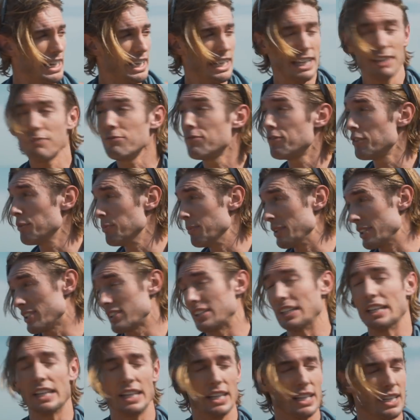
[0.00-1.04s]

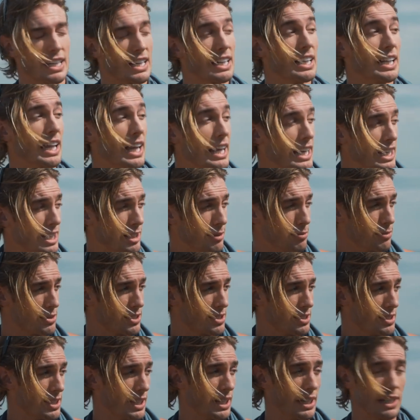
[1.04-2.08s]
infamously
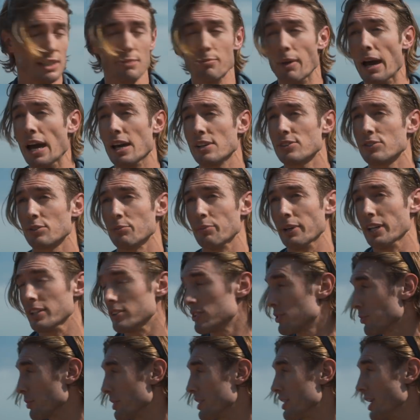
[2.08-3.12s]
claims that he
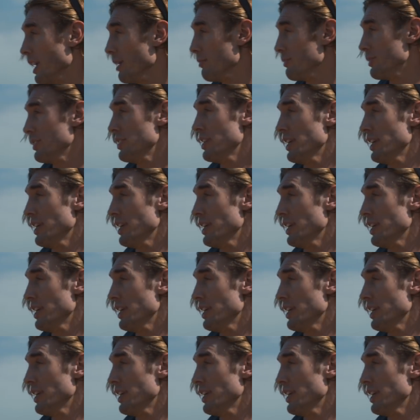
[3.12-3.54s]
masturbates three times a